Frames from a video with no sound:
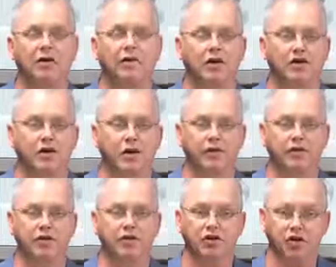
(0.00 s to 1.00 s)
of our
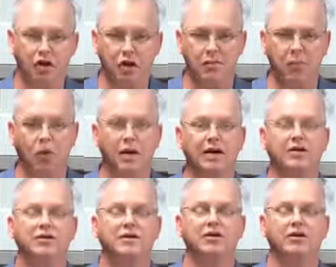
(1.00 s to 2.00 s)
services Sunday morning at
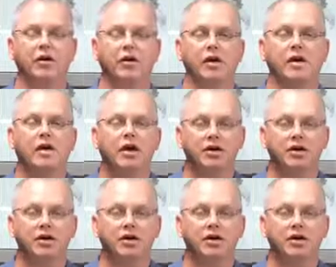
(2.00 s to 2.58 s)
10.30,